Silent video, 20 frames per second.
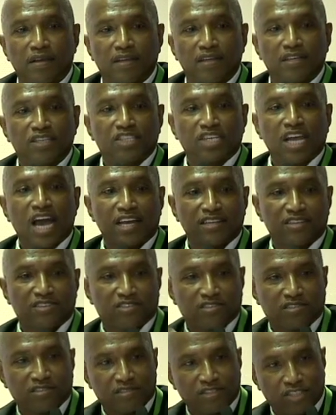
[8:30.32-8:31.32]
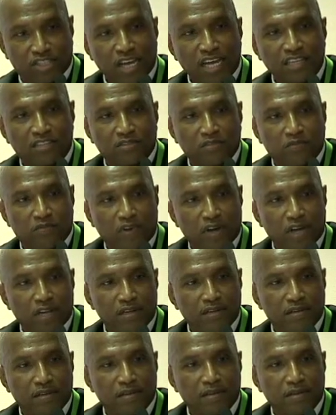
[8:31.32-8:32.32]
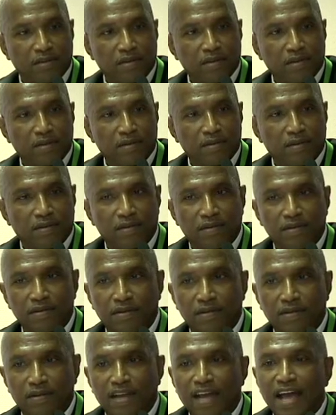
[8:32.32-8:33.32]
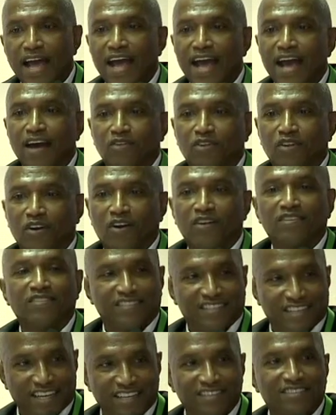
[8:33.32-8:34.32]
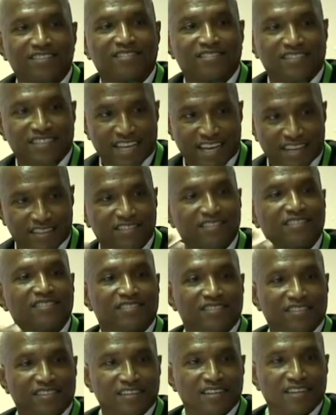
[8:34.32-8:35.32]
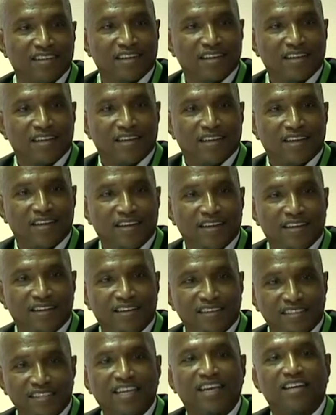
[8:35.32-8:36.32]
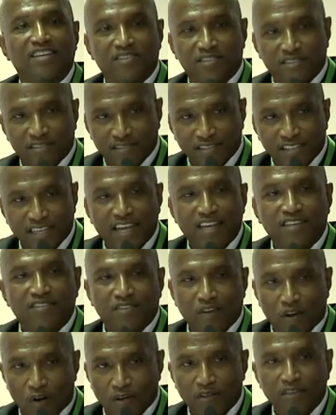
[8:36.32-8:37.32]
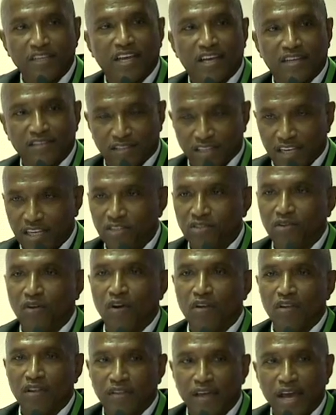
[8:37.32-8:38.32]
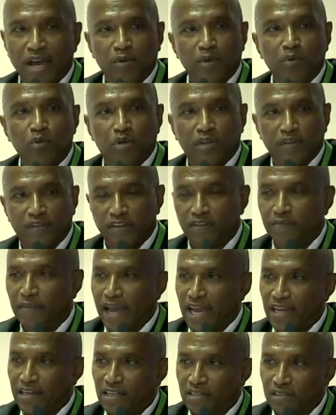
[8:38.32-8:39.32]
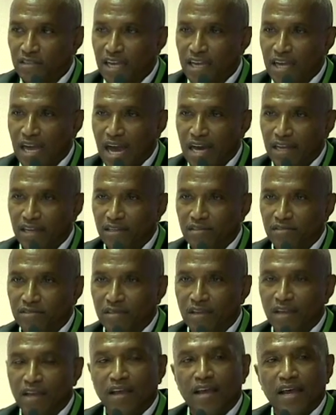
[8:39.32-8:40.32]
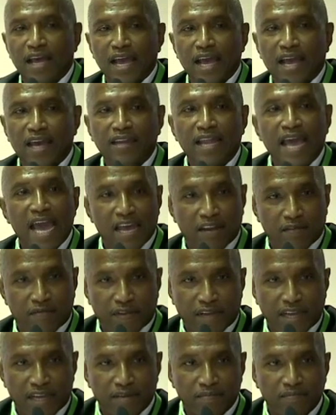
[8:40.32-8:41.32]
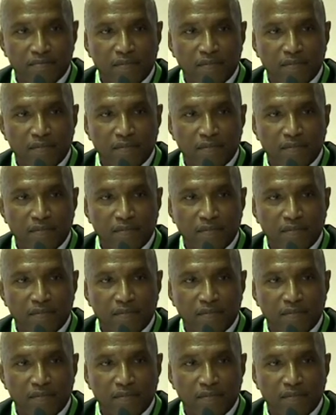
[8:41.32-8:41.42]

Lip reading: Shots. Shots of what? Haldol. Yes. Yes. Yes. Yes. Yes to all of that. We would have given antipsychotics and Ativan.